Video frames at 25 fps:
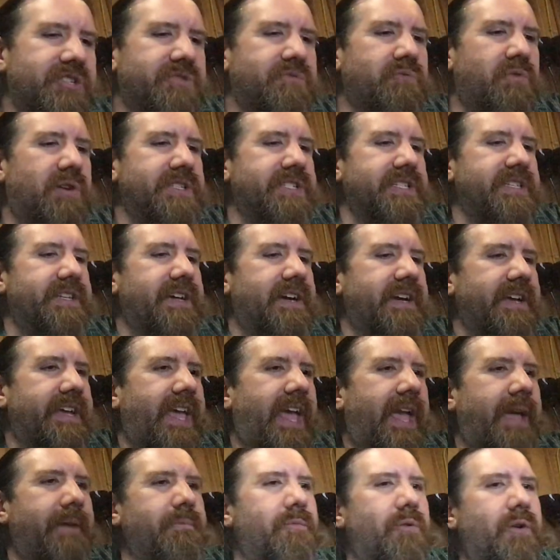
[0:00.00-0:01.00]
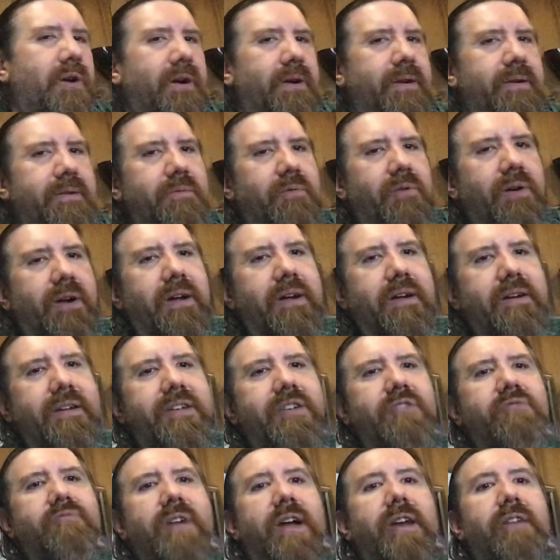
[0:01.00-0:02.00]
wasn't a game where
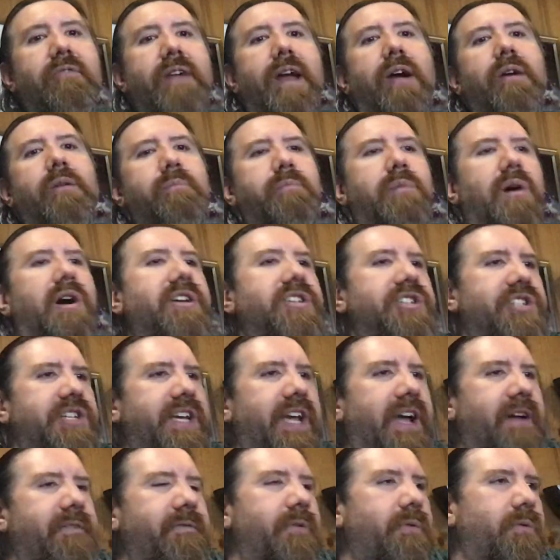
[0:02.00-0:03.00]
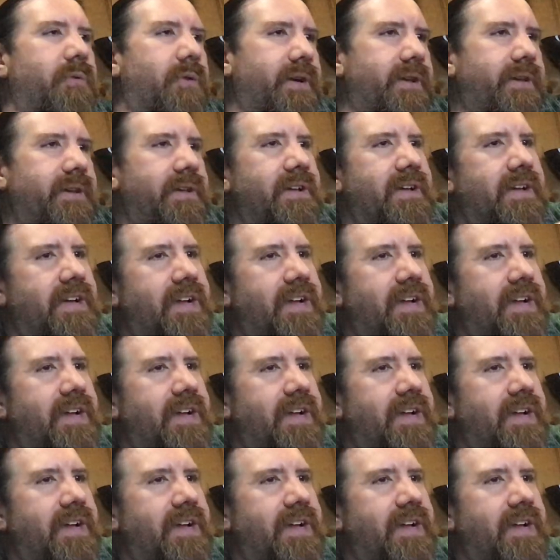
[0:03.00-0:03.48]
you run around punching everyone.